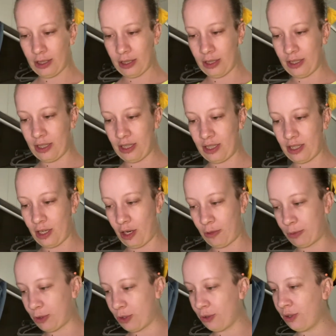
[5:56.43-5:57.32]
this
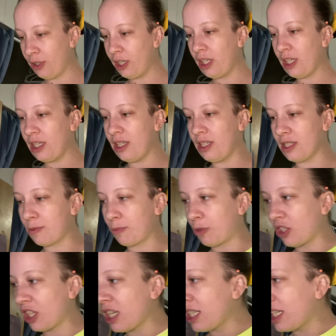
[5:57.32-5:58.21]
opportunity is
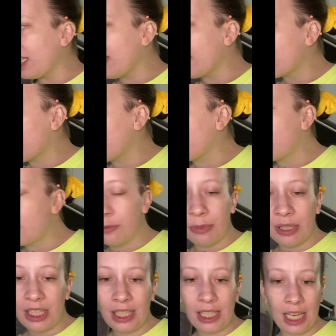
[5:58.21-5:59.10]
presenting itself to
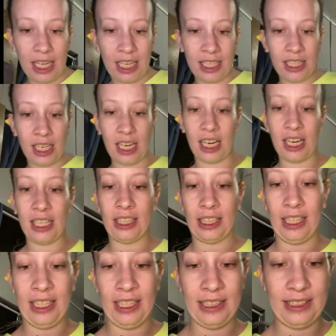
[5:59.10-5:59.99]
me, and I
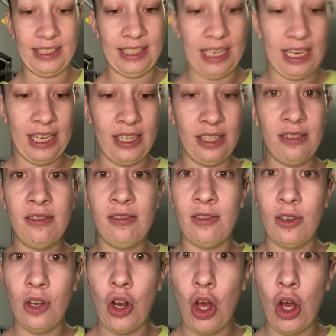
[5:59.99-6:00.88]
can't say
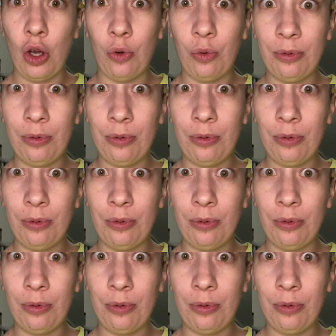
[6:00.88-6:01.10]
no.